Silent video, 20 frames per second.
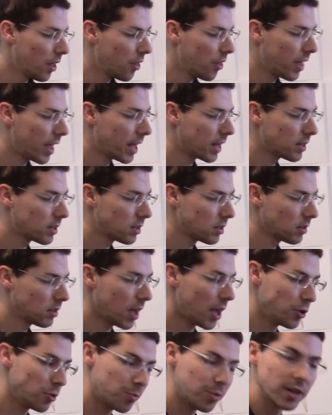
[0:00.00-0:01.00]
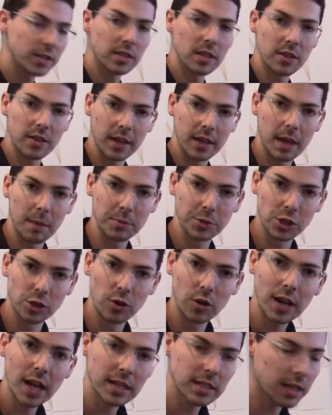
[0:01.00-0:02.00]
and you press either
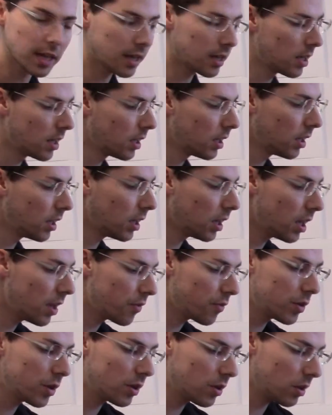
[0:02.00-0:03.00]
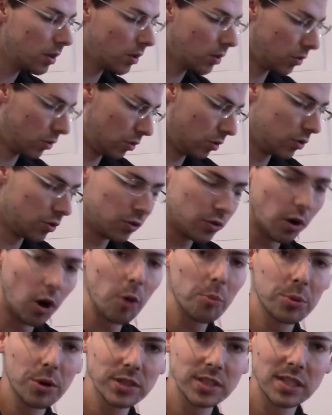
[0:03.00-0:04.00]
cappuccino or latte, the
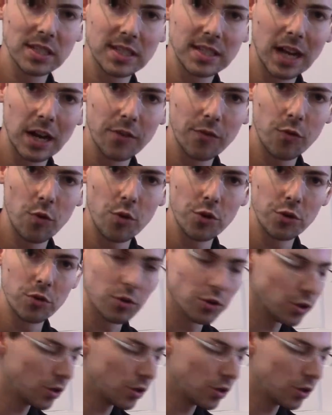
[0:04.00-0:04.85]
whole process is done for you.